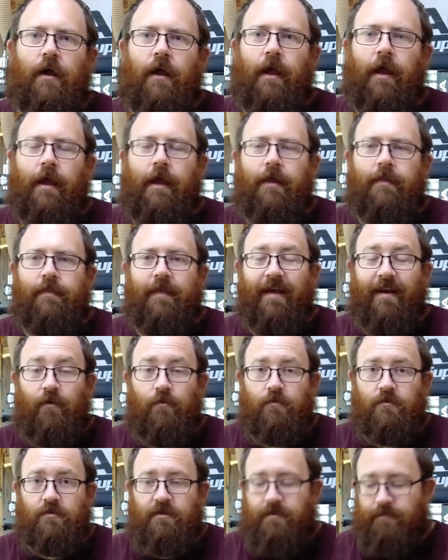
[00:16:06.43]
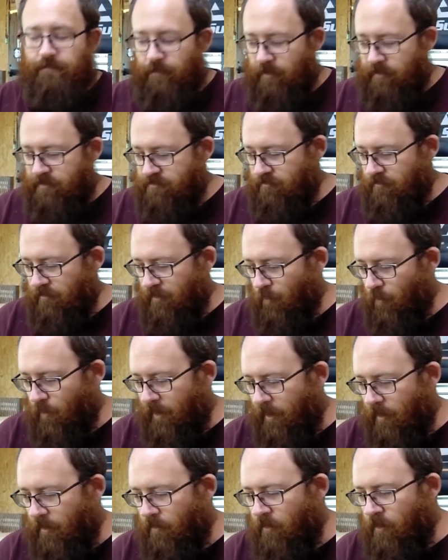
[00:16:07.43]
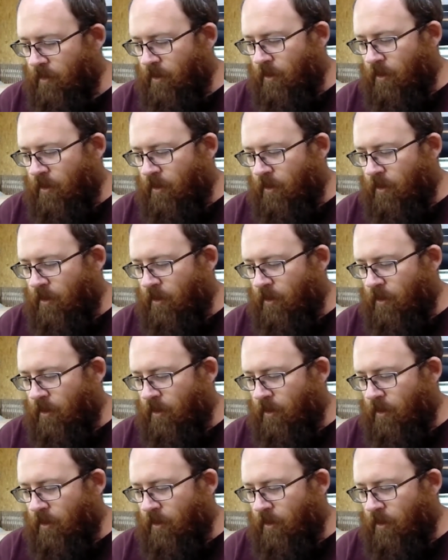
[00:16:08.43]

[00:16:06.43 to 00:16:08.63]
and that holds it in place really well.